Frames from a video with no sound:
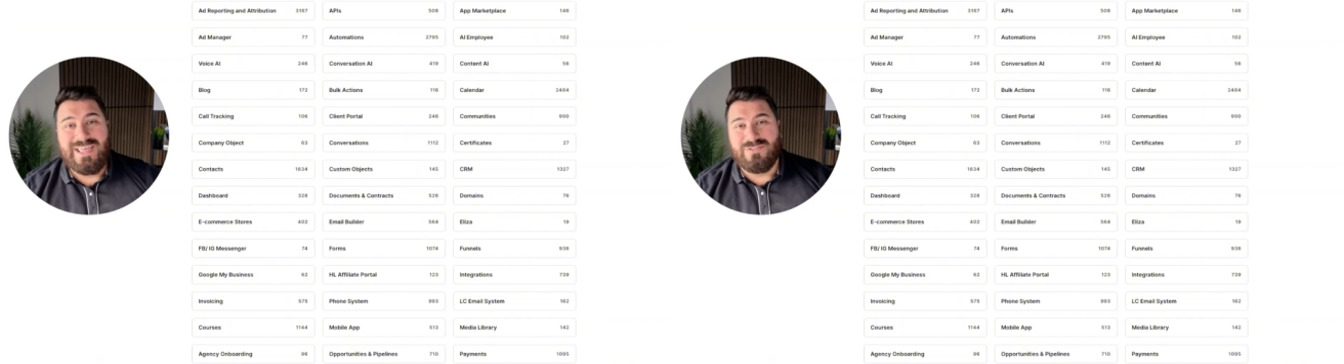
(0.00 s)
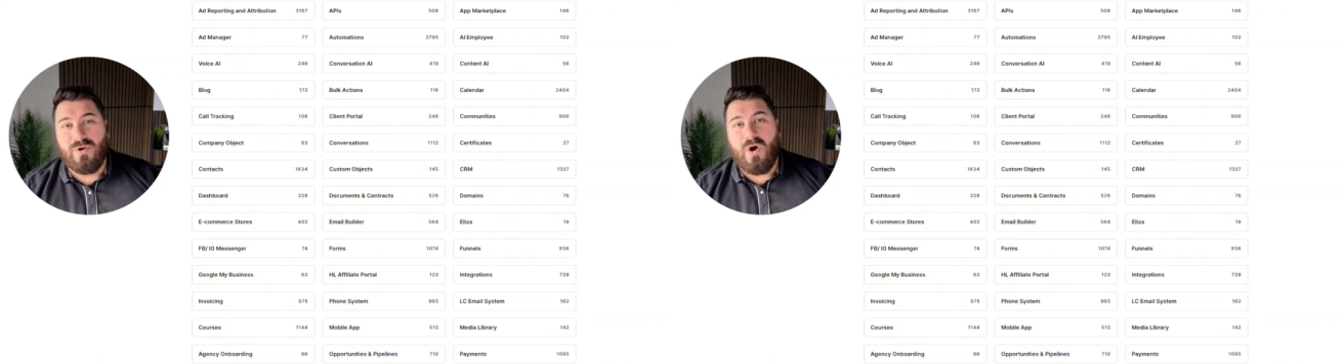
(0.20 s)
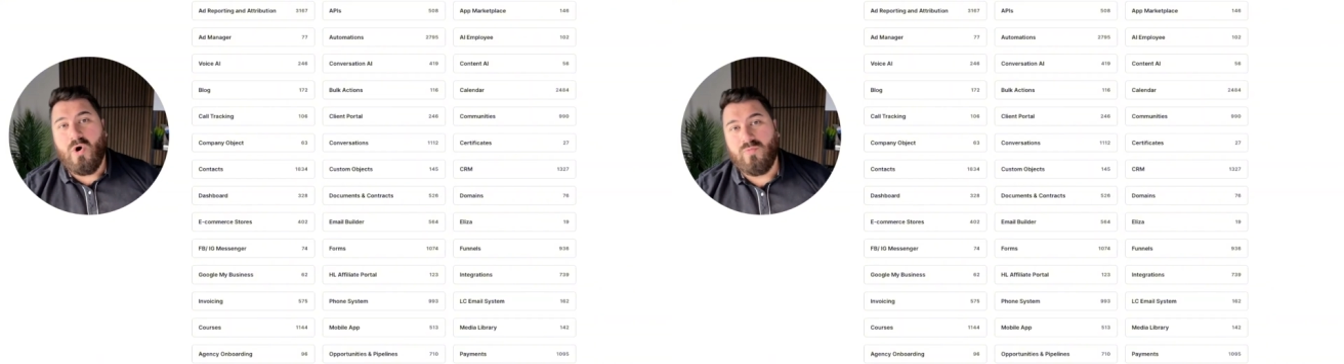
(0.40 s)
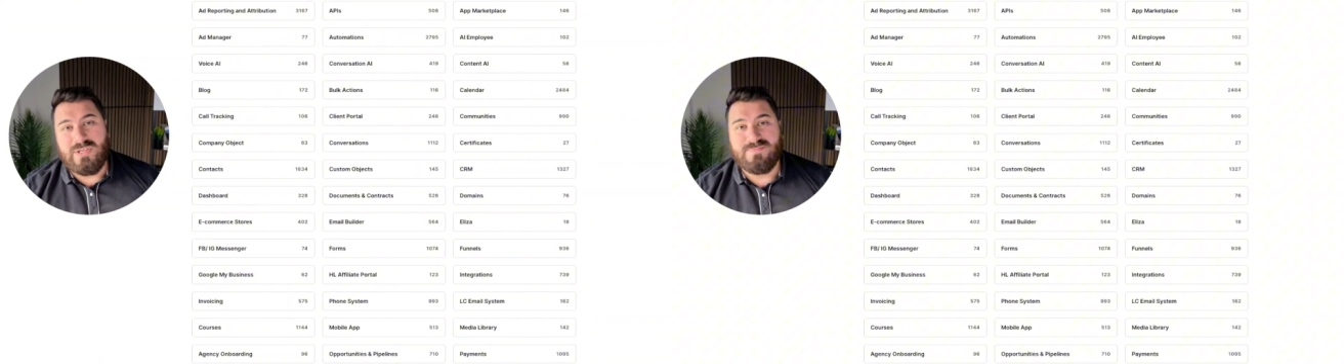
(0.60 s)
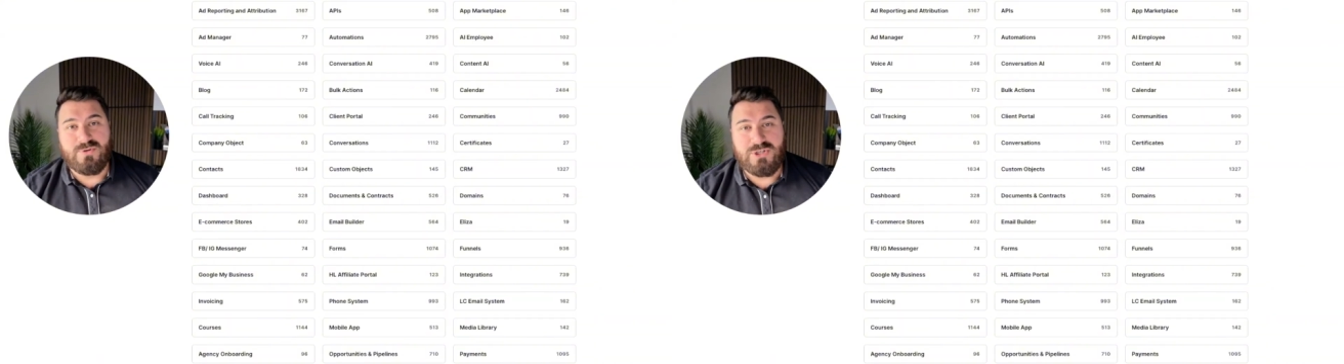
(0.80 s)
They're
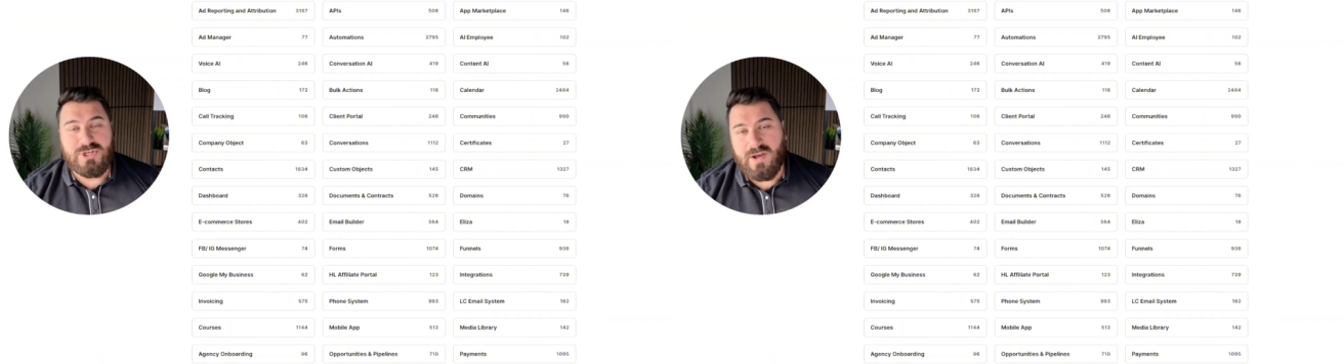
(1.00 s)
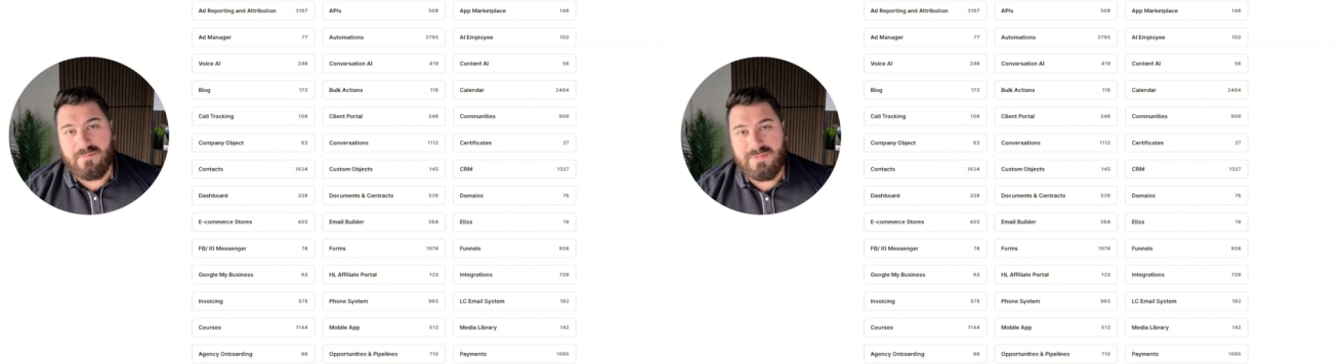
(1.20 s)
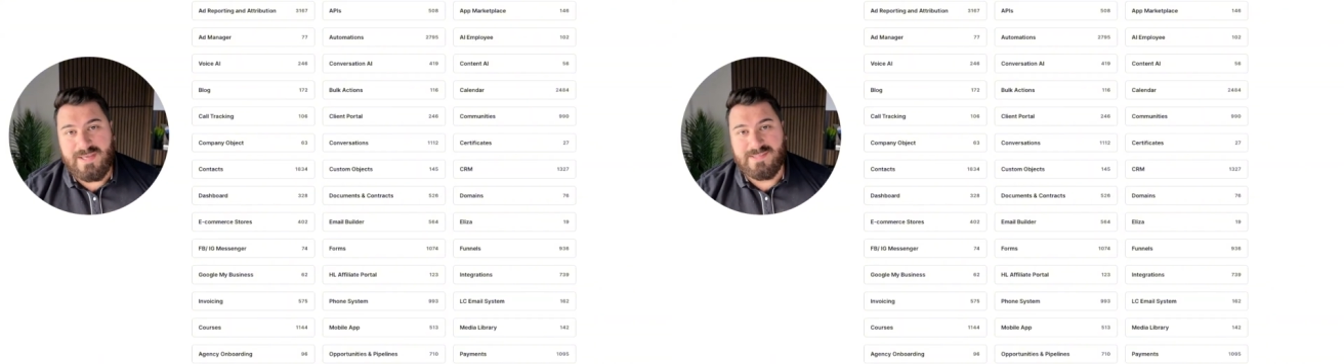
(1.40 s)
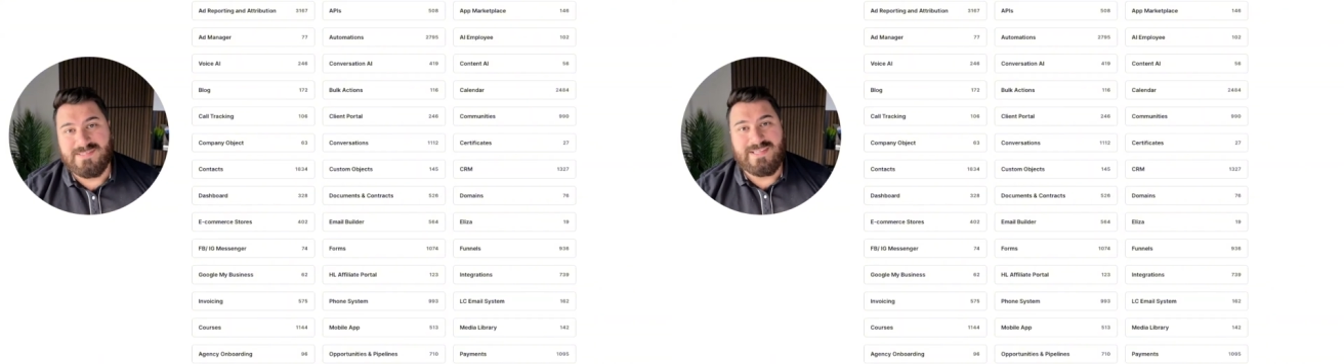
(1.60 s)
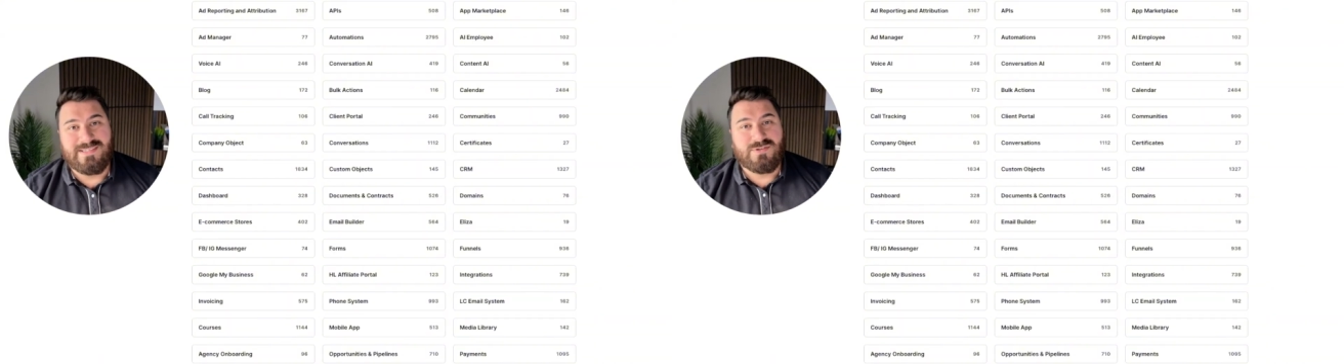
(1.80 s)
always pushing updates.
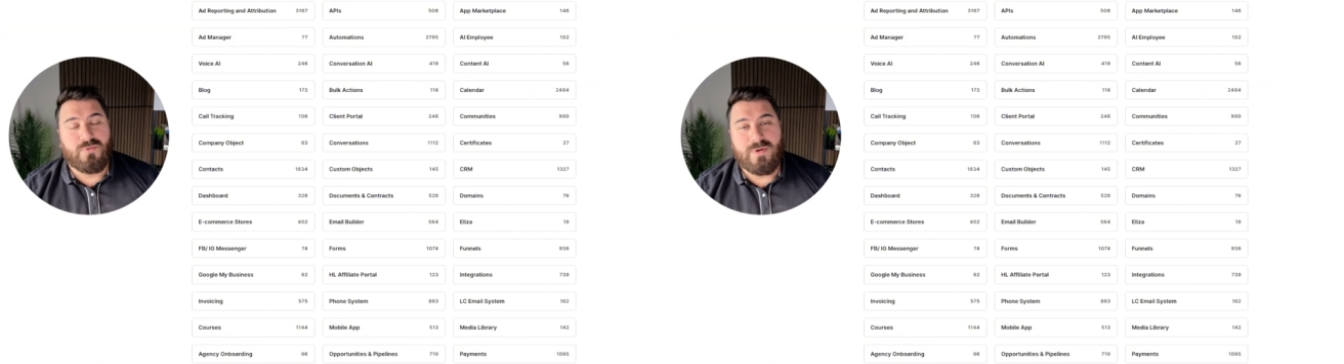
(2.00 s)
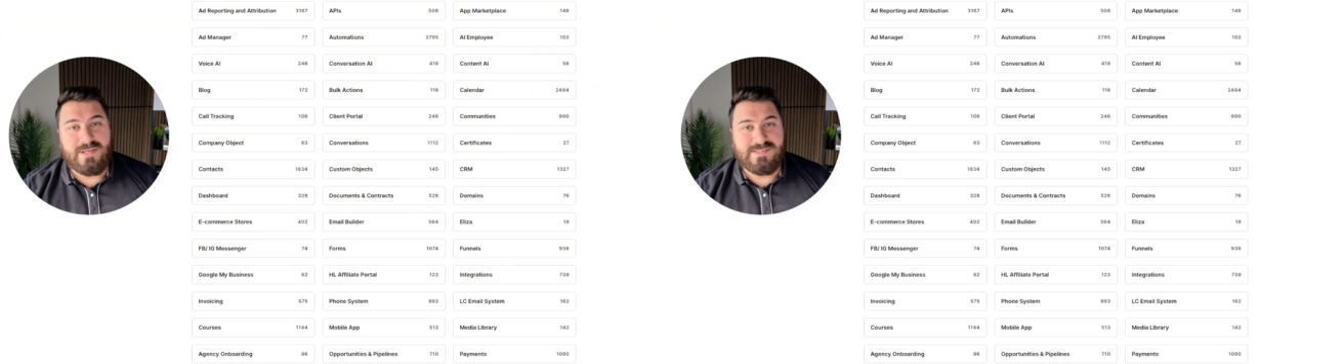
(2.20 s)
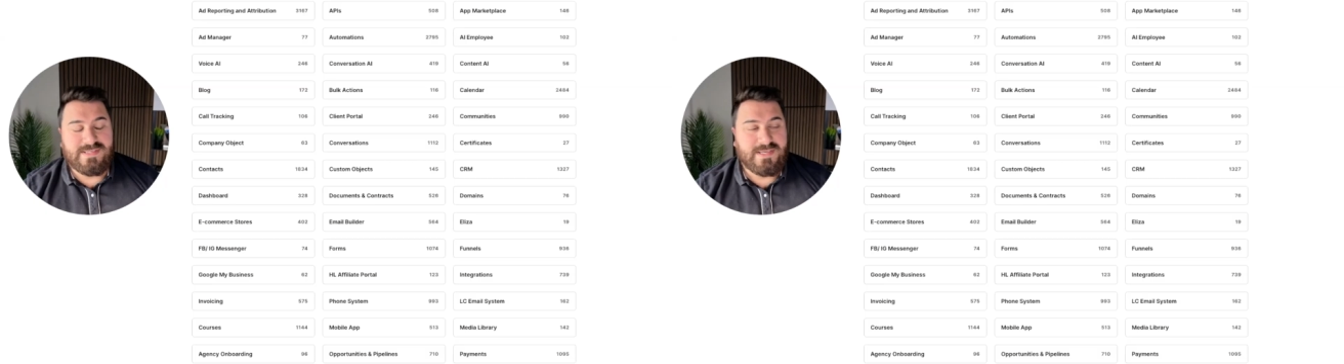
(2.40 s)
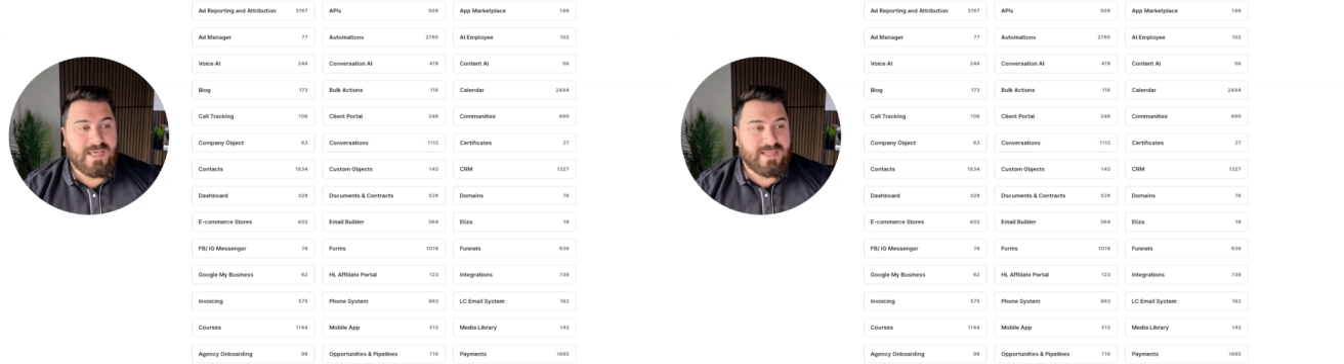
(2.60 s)
It's crazy.